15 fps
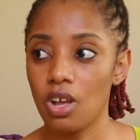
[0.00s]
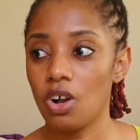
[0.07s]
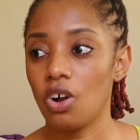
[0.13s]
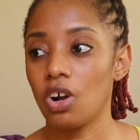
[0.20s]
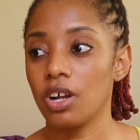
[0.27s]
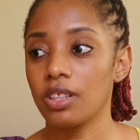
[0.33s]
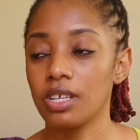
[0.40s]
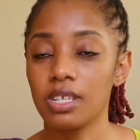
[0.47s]

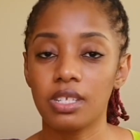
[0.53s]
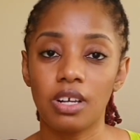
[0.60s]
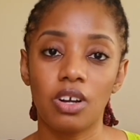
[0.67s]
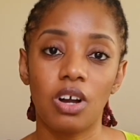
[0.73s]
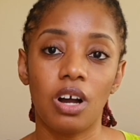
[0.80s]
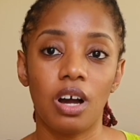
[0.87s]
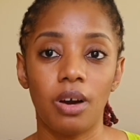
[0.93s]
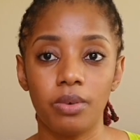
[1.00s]
or things are gonna
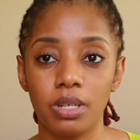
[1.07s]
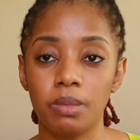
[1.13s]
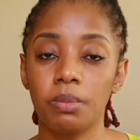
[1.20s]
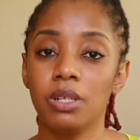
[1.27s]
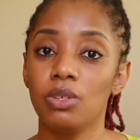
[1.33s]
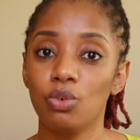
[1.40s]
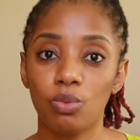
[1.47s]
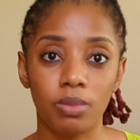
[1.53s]
always be
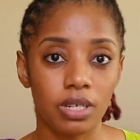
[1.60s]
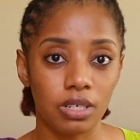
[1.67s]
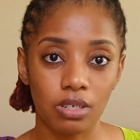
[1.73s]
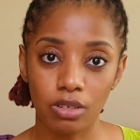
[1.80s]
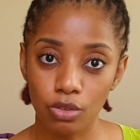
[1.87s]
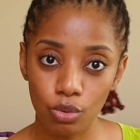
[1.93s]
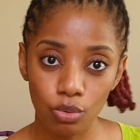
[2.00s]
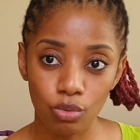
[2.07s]
loom and
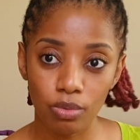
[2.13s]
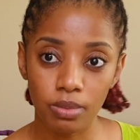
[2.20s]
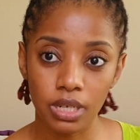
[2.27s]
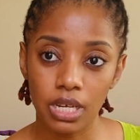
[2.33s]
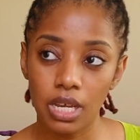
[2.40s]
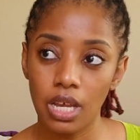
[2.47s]
doom.